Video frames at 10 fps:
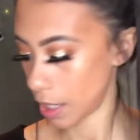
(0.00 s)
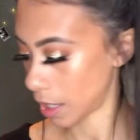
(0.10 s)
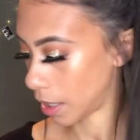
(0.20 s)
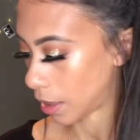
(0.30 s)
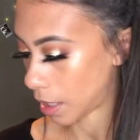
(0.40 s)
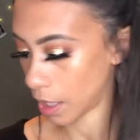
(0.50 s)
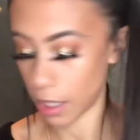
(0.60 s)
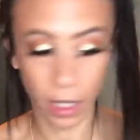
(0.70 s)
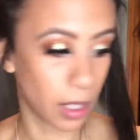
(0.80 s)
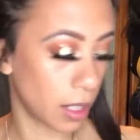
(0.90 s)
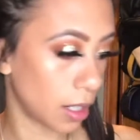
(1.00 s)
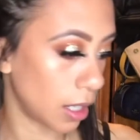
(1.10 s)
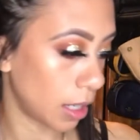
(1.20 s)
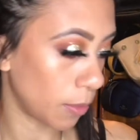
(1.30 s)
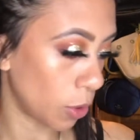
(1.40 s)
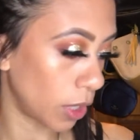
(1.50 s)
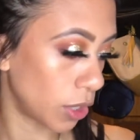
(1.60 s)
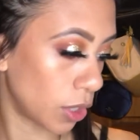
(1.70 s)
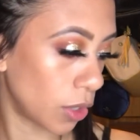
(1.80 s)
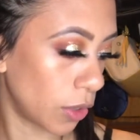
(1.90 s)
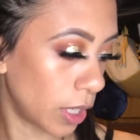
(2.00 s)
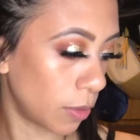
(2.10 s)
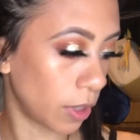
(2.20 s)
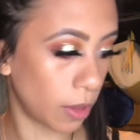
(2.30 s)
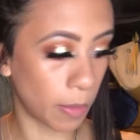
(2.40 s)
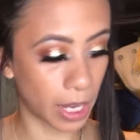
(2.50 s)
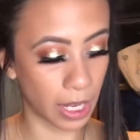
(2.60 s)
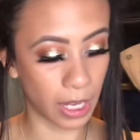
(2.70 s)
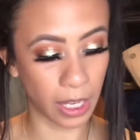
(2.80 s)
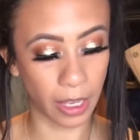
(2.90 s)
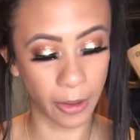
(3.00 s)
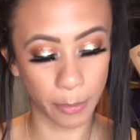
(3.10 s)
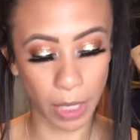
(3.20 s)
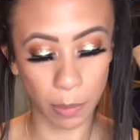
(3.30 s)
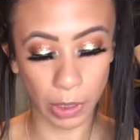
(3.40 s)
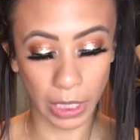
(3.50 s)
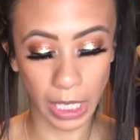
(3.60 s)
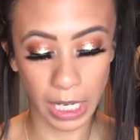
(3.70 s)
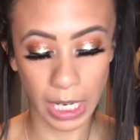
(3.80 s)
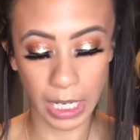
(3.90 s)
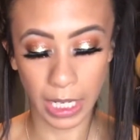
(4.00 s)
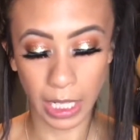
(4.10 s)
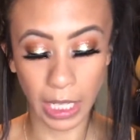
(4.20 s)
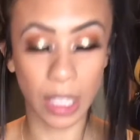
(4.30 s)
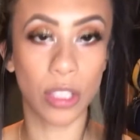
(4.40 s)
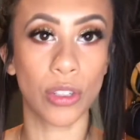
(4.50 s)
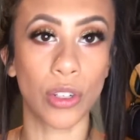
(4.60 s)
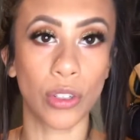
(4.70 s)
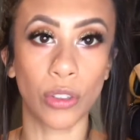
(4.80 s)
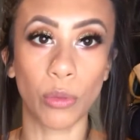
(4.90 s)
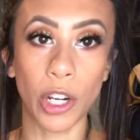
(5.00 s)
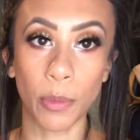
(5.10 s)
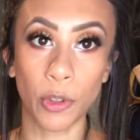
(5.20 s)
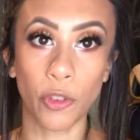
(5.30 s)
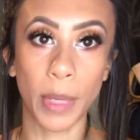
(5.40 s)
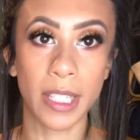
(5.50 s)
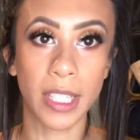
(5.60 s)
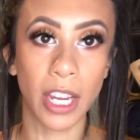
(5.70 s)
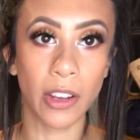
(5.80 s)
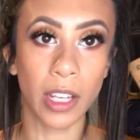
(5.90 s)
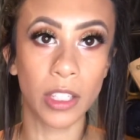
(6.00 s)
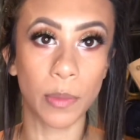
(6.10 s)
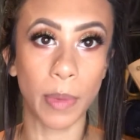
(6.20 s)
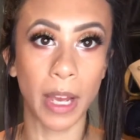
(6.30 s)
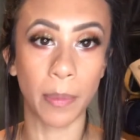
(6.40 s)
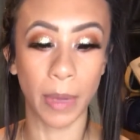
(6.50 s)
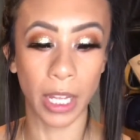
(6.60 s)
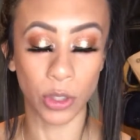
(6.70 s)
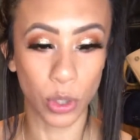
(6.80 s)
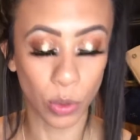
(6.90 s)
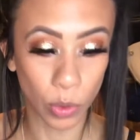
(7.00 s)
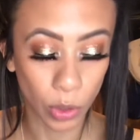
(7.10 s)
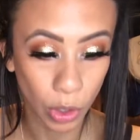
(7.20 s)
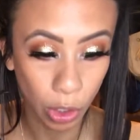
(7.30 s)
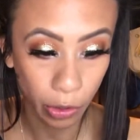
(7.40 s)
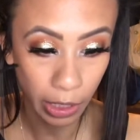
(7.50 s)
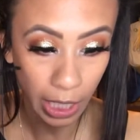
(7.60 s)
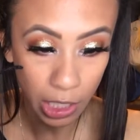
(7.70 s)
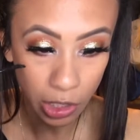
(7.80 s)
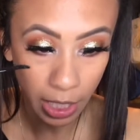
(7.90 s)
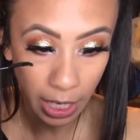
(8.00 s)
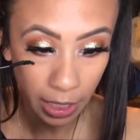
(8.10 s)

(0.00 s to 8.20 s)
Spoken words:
And then I'm going to go in with my Maybelline Colossal Waterproof Mascara to pop onto the lower lash line.